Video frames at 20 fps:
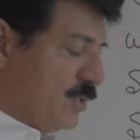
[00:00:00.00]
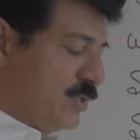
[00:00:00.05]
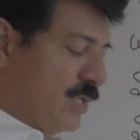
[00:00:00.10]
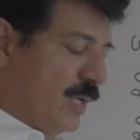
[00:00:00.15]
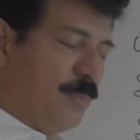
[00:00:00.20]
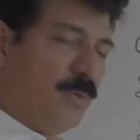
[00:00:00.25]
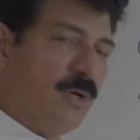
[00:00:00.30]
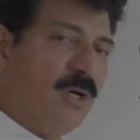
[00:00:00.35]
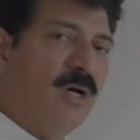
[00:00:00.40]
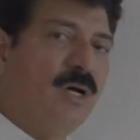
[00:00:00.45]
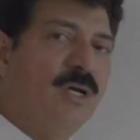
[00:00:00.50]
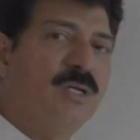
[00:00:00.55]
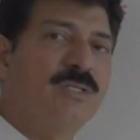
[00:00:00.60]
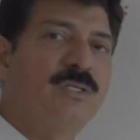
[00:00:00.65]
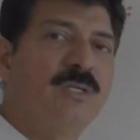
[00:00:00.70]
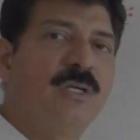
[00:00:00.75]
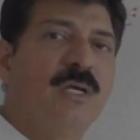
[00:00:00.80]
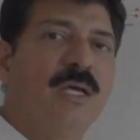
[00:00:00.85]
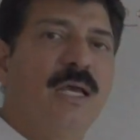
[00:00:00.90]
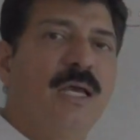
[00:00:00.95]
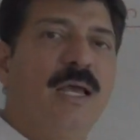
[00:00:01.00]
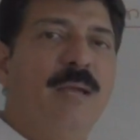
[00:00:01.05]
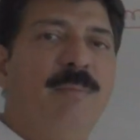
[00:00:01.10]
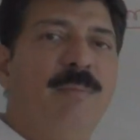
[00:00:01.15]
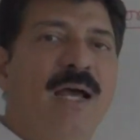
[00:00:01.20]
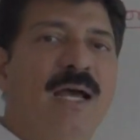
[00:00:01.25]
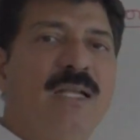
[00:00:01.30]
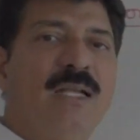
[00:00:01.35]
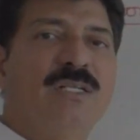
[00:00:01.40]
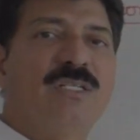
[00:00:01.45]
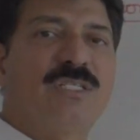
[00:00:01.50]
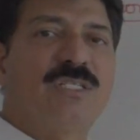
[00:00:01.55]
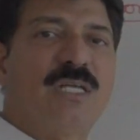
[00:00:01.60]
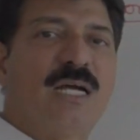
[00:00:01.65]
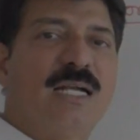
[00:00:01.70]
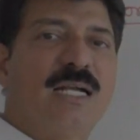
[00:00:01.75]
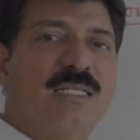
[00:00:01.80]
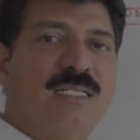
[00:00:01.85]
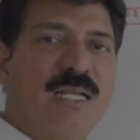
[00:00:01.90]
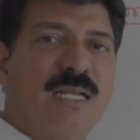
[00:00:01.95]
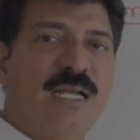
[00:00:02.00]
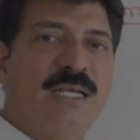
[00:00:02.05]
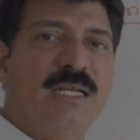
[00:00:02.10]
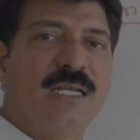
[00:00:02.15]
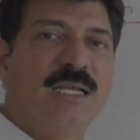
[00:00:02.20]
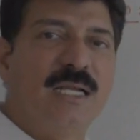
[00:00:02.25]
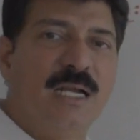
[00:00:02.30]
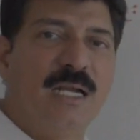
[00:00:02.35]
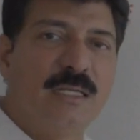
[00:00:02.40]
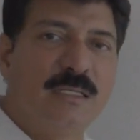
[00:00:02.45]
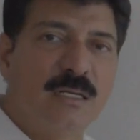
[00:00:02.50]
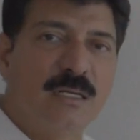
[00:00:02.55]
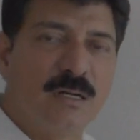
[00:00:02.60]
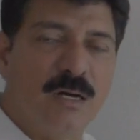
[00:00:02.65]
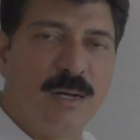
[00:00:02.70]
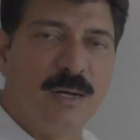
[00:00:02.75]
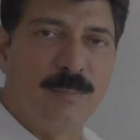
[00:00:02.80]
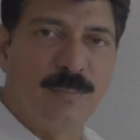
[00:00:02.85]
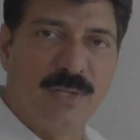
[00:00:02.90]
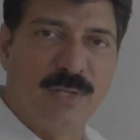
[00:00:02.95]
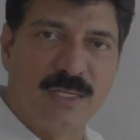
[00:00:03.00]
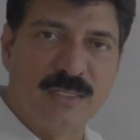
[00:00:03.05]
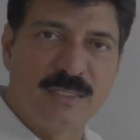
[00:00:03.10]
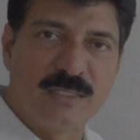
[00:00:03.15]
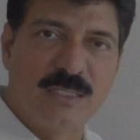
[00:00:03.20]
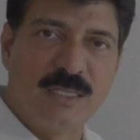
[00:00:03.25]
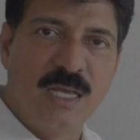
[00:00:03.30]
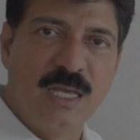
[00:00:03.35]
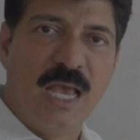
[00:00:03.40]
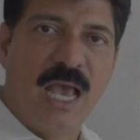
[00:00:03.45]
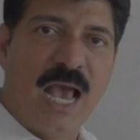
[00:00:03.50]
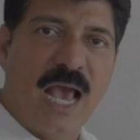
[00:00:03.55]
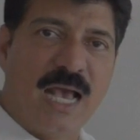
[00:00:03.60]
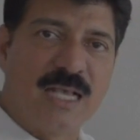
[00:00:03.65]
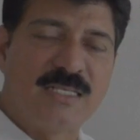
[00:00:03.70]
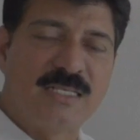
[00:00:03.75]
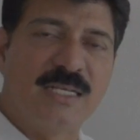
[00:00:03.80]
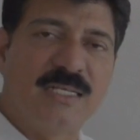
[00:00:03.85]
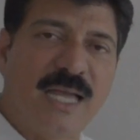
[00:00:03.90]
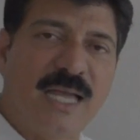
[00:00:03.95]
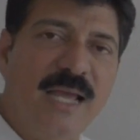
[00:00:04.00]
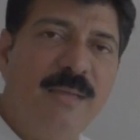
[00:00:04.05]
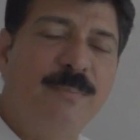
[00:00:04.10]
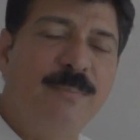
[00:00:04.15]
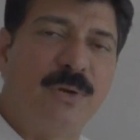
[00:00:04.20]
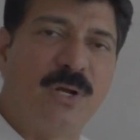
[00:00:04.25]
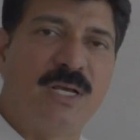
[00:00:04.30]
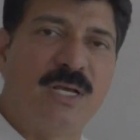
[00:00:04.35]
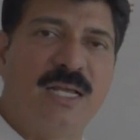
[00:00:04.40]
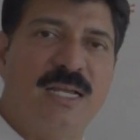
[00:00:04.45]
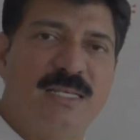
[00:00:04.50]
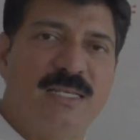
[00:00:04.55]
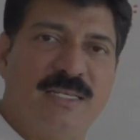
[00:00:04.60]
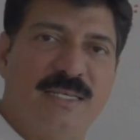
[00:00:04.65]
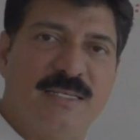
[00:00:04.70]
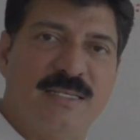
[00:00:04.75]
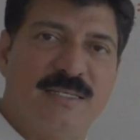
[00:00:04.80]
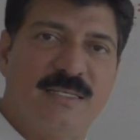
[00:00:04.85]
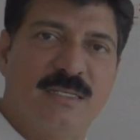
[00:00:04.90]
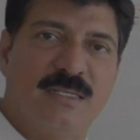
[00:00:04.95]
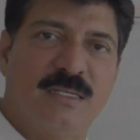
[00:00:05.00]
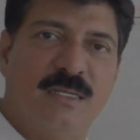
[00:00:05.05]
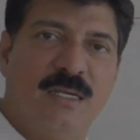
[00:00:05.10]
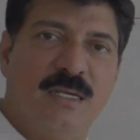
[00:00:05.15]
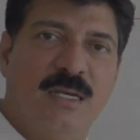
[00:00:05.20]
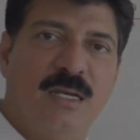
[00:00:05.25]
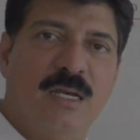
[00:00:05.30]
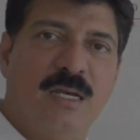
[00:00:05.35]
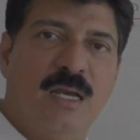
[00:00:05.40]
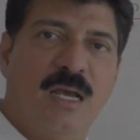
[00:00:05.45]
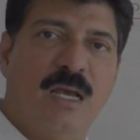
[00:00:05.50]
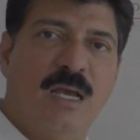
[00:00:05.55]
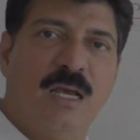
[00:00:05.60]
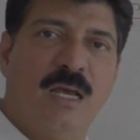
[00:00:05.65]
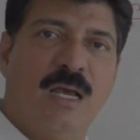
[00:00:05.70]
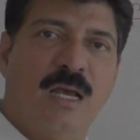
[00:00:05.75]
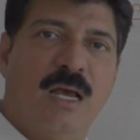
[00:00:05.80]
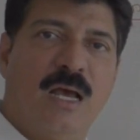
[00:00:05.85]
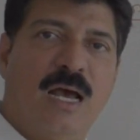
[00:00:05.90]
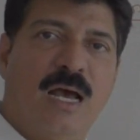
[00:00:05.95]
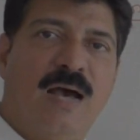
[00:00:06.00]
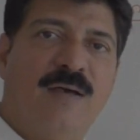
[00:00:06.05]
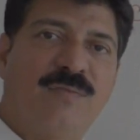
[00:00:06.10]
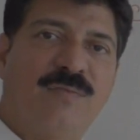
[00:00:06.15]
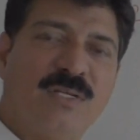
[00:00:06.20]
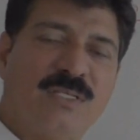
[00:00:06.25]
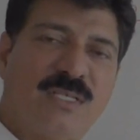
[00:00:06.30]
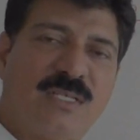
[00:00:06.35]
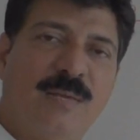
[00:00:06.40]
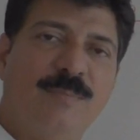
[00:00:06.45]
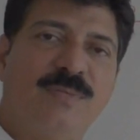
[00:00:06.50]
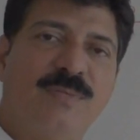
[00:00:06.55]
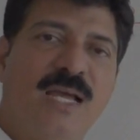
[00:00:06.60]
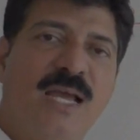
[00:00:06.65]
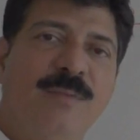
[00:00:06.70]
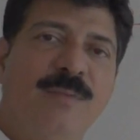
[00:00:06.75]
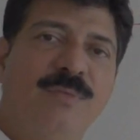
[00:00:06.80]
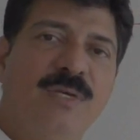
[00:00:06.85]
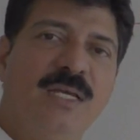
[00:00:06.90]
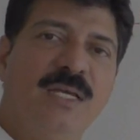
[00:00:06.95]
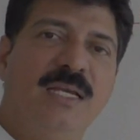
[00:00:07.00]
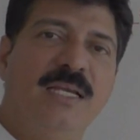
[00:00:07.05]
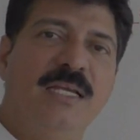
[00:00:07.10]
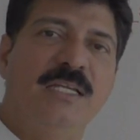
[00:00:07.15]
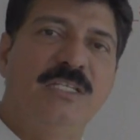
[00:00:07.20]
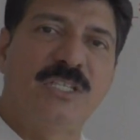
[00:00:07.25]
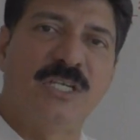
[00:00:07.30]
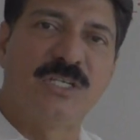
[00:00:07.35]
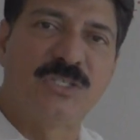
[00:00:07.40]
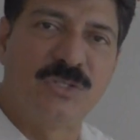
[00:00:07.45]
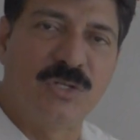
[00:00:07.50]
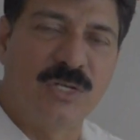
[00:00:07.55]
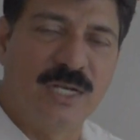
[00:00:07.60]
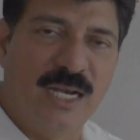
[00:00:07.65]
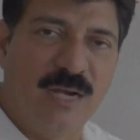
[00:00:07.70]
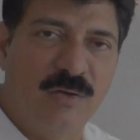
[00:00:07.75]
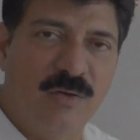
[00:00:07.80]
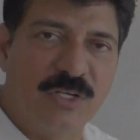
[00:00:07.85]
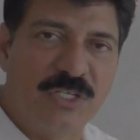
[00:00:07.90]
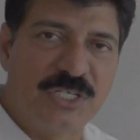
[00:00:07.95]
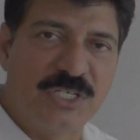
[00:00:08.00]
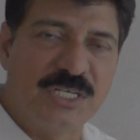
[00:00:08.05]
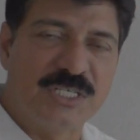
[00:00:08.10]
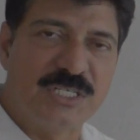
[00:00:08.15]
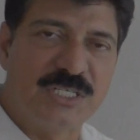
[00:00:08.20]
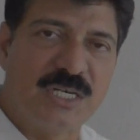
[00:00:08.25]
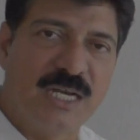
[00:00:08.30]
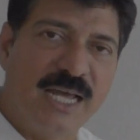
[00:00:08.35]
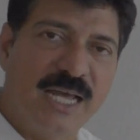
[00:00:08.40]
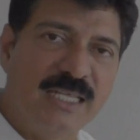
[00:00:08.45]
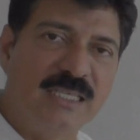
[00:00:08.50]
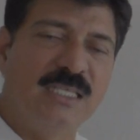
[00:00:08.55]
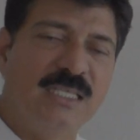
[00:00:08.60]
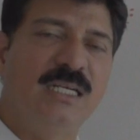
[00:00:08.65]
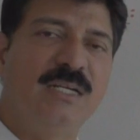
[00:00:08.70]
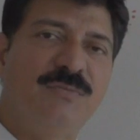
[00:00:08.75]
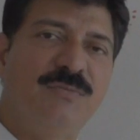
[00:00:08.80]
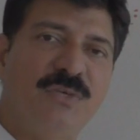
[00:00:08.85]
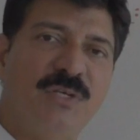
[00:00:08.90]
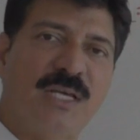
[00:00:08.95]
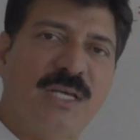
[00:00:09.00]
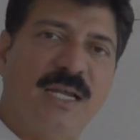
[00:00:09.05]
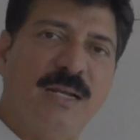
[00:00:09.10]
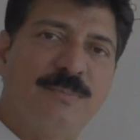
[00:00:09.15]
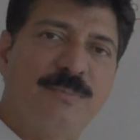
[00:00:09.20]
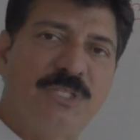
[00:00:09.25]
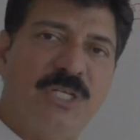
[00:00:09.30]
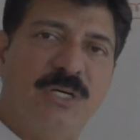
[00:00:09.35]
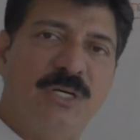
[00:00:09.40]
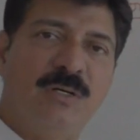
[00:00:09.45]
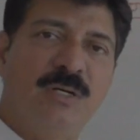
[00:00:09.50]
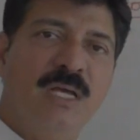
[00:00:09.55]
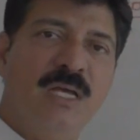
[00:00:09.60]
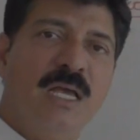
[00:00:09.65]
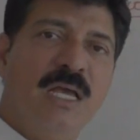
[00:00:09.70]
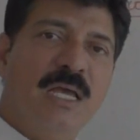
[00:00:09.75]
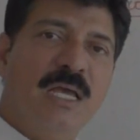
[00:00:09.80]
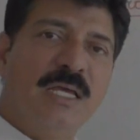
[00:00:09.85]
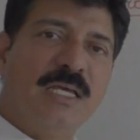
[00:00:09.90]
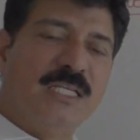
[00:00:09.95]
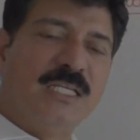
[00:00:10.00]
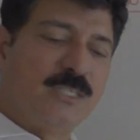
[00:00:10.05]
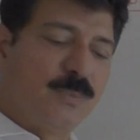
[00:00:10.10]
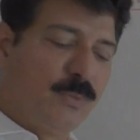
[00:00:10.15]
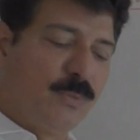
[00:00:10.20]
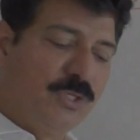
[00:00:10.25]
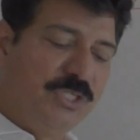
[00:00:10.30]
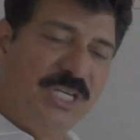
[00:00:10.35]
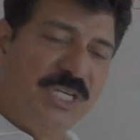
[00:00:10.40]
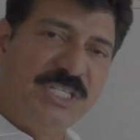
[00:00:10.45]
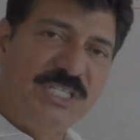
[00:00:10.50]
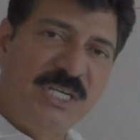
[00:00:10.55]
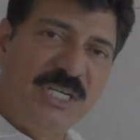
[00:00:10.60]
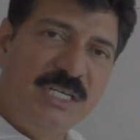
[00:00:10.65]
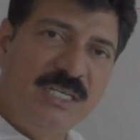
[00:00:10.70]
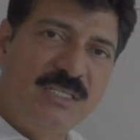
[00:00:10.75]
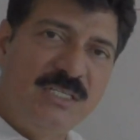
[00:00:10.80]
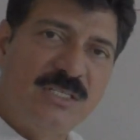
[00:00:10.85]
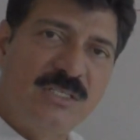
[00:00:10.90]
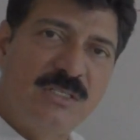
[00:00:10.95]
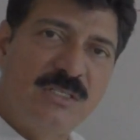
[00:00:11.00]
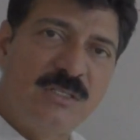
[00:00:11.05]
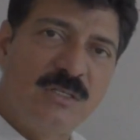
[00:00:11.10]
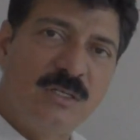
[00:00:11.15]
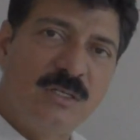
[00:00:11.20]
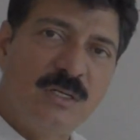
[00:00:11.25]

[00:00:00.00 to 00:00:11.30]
suppose a man starts running at the complex. As the time progresses, after some time he reaches to a railway station. Like that, if you can observe, his position is